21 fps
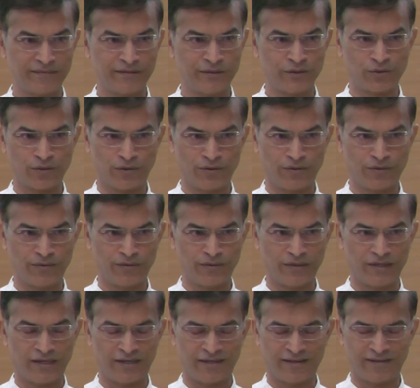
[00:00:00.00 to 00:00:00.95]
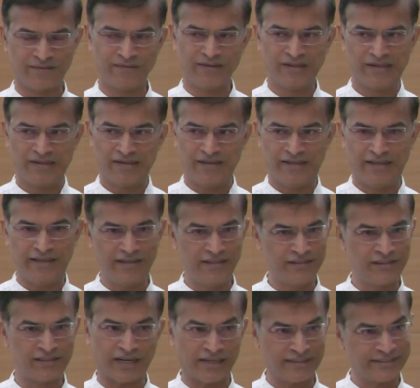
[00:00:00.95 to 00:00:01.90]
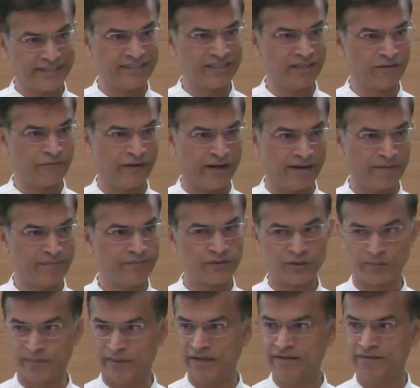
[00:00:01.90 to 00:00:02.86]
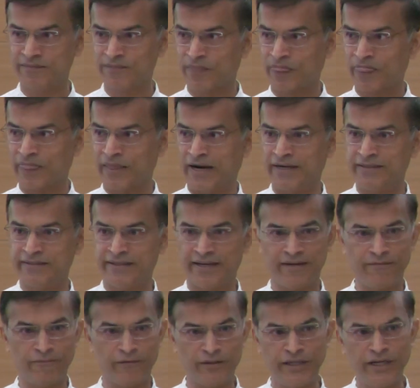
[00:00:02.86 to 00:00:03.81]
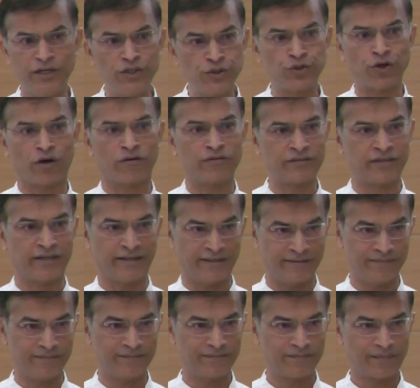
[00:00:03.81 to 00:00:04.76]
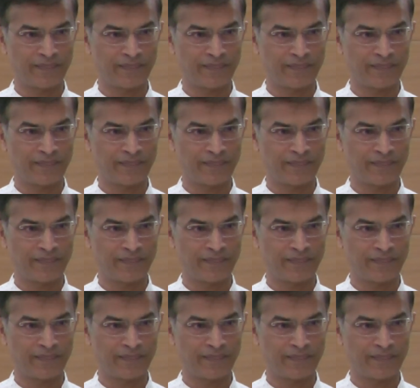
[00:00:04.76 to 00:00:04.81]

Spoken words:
So he started the fab, SMIC, and then within short time,